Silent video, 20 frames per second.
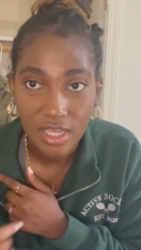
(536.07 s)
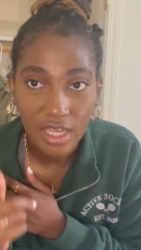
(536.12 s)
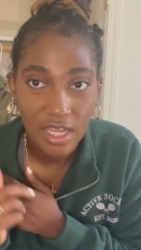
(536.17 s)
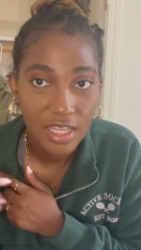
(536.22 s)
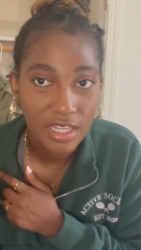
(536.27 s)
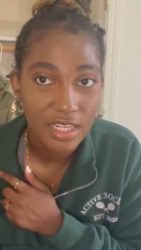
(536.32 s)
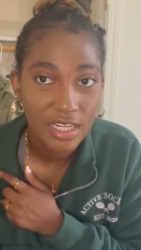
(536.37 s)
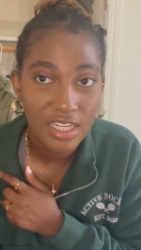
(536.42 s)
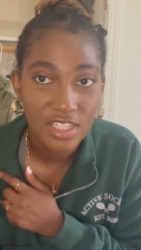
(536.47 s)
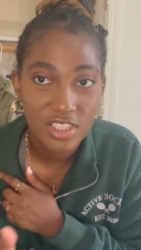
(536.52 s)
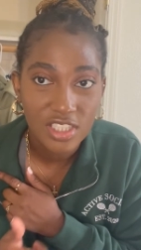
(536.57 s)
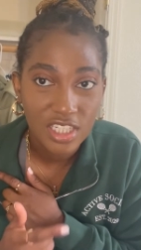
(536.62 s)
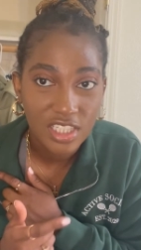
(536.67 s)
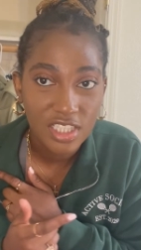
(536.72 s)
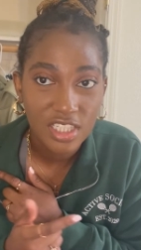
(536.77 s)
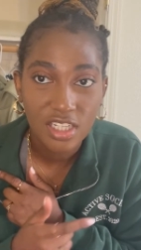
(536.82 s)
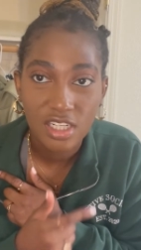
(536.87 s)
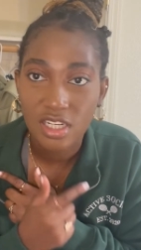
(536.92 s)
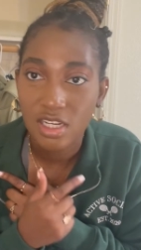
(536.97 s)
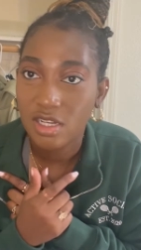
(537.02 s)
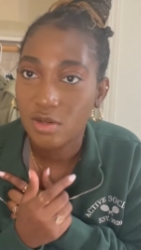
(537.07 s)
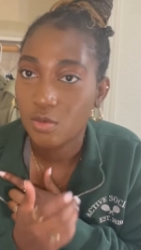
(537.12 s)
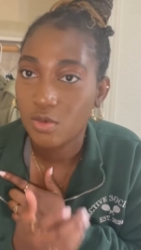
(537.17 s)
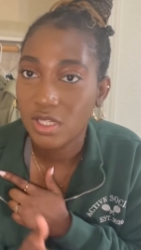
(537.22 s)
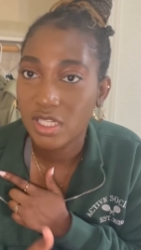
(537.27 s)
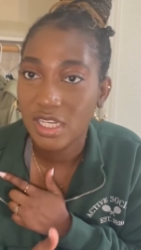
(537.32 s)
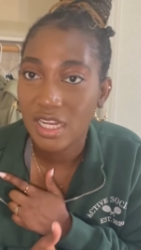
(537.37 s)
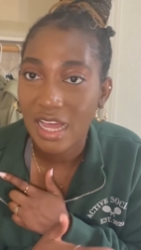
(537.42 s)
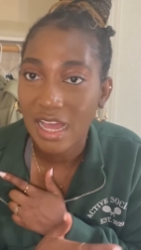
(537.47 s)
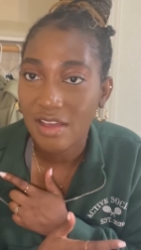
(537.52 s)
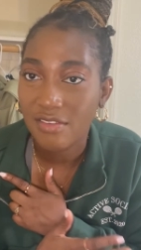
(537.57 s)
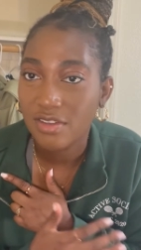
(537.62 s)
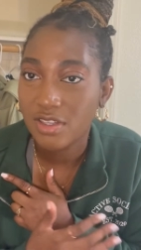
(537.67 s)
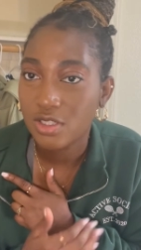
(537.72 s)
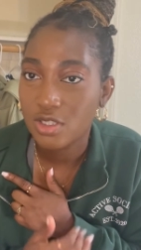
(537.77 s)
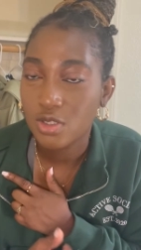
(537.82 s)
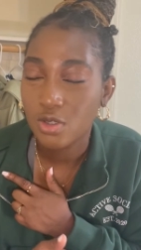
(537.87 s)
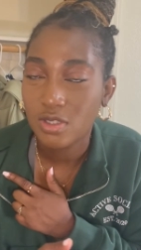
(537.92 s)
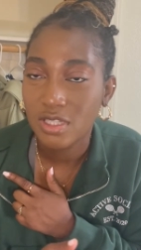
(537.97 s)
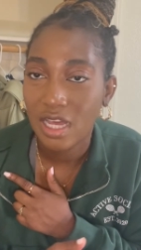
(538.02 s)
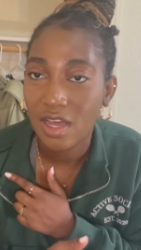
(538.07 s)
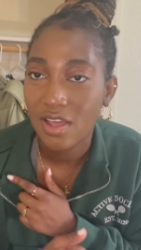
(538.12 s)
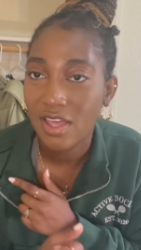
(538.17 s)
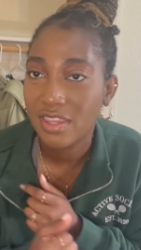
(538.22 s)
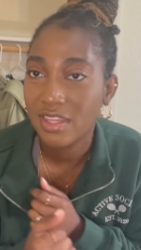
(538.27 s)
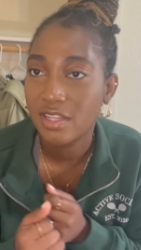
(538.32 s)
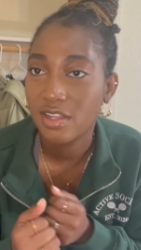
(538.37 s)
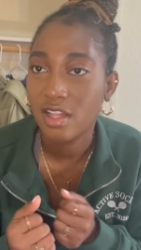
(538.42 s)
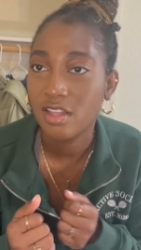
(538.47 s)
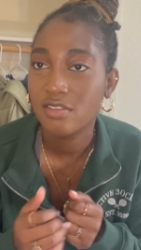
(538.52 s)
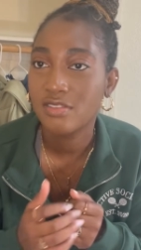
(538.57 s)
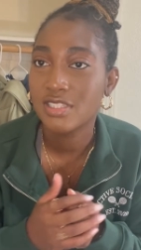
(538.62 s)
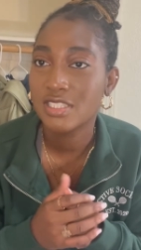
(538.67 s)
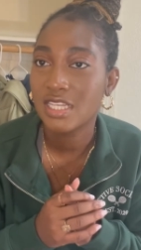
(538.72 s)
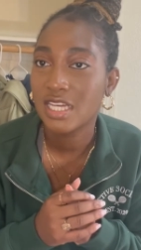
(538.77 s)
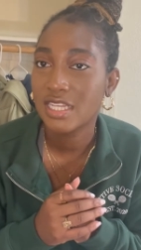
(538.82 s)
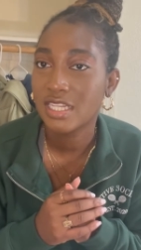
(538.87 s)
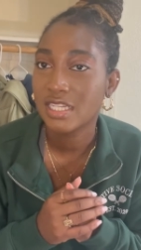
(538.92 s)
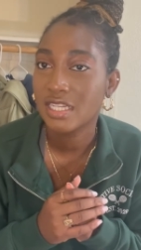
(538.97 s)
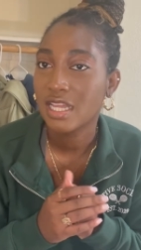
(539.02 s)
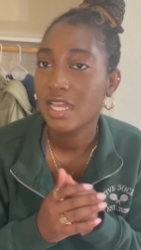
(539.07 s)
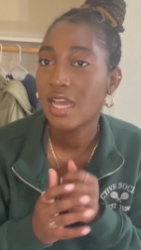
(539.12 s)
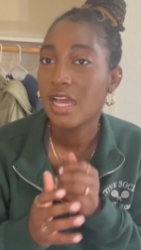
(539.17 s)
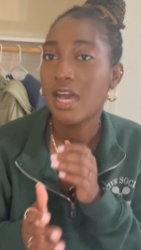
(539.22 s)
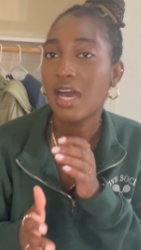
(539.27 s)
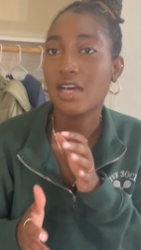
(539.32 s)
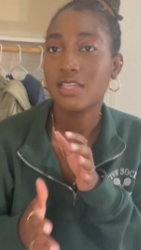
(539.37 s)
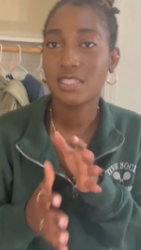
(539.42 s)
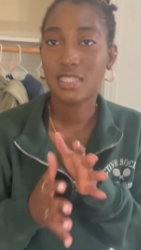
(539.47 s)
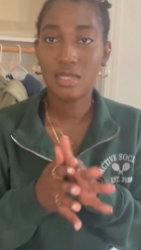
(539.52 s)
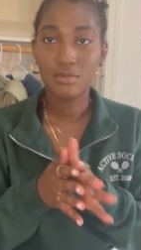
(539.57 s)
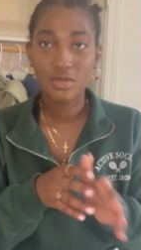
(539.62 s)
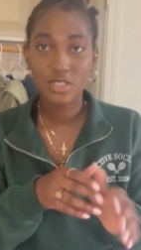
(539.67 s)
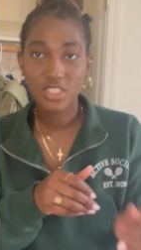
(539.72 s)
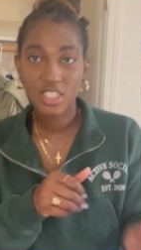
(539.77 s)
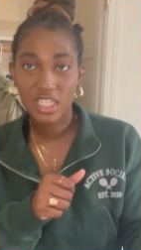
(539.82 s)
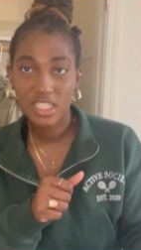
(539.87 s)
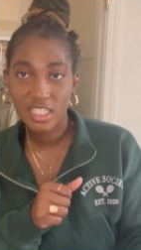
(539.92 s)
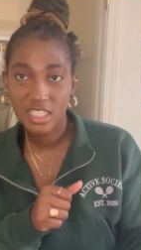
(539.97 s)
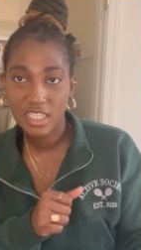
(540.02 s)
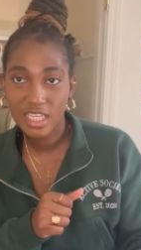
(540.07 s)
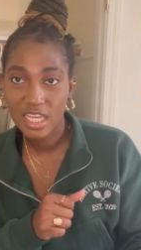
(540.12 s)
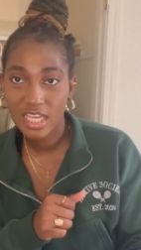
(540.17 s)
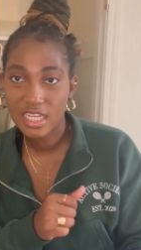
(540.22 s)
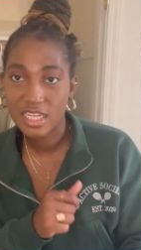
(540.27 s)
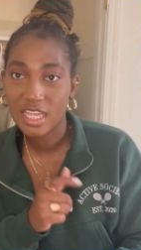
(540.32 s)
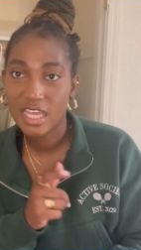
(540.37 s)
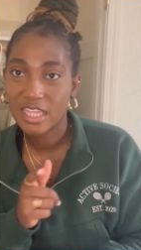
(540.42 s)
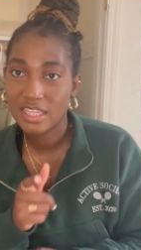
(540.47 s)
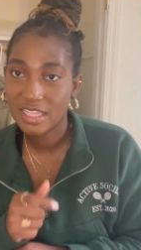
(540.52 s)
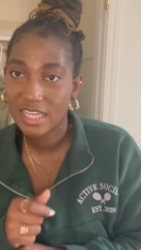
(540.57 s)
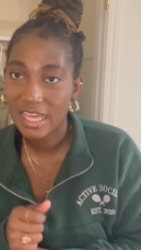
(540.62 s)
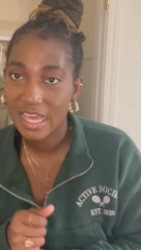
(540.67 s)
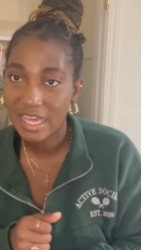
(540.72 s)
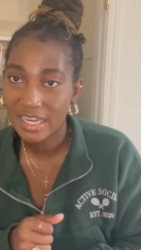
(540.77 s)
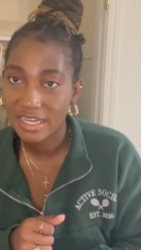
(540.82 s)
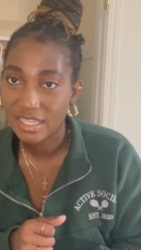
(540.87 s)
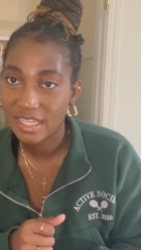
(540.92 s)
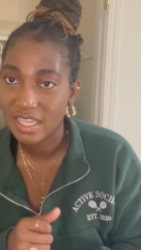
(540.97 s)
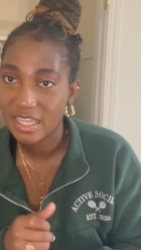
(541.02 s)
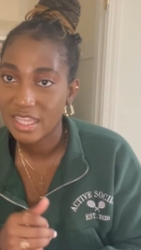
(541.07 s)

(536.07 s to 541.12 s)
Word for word: And then I checked here and we didn't have it, sold out. And then all of a sudden, I was like, "Let me check again," and they had it. You